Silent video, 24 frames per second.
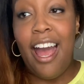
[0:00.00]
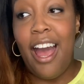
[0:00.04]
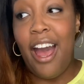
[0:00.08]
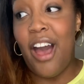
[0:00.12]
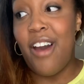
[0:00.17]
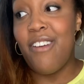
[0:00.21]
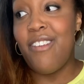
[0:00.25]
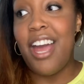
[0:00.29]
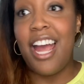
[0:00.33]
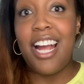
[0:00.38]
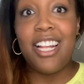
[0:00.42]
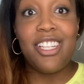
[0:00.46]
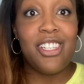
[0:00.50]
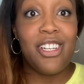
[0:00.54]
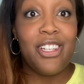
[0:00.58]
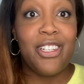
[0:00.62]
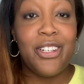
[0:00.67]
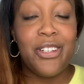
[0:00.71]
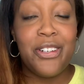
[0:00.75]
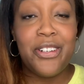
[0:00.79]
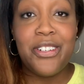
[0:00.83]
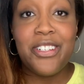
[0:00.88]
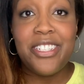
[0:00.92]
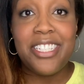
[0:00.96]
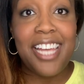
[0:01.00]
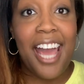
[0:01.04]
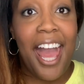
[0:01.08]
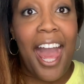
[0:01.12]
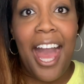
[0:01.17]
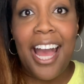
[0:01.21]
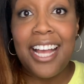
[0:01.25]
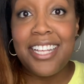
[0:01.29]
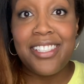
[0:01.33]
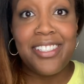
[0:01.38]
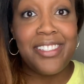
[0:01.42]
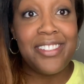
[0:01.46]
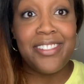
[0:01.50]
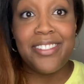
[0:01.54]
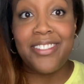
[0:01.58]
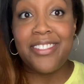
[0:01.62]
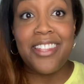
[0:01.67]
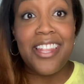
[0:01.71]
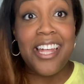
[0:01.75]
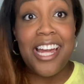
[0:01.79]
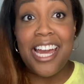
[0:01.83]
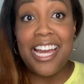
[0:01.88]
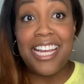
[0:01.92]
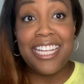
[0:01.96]
I've had to learn tax
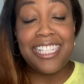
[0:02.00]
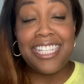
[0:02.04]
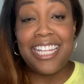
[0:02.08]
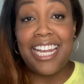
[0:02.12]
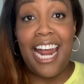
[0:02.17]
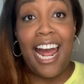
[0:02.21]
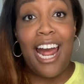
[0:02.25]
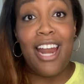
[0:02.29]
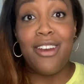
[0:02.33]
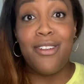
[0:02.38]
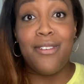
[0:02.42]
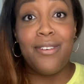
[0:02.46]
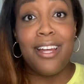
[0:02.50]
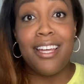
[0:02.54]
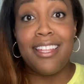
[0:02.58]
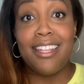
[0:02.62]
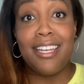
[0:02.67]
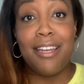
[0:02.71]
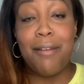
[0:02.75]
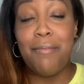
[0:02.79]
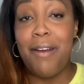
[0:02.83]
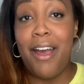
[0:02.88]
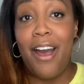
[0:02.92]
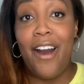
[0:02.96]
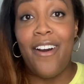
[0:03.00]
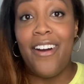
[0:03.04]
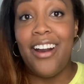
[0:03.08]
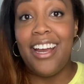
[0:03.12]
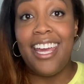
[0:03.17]
things that I knew nothing about,